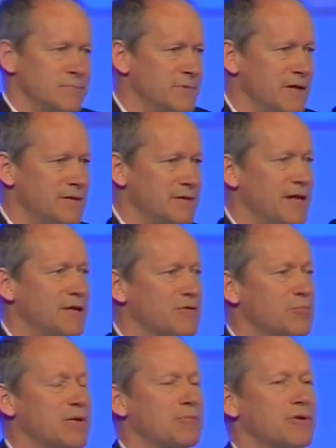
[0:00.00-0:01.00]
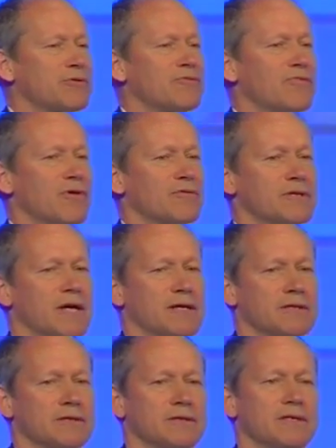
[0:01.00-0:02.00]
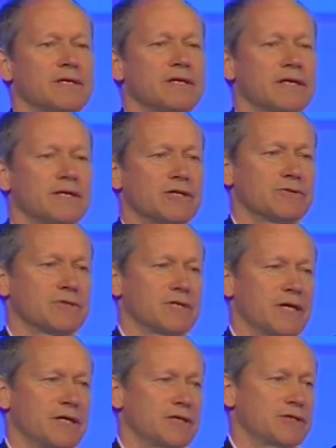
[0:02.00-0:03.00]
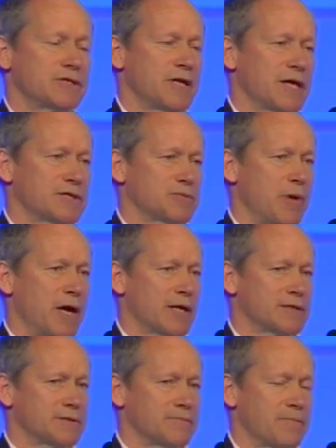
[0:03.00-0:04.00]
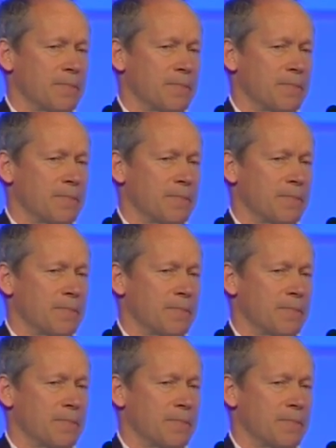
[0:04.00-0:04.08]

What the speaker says: than any of the people who are involved in that initial stage expect.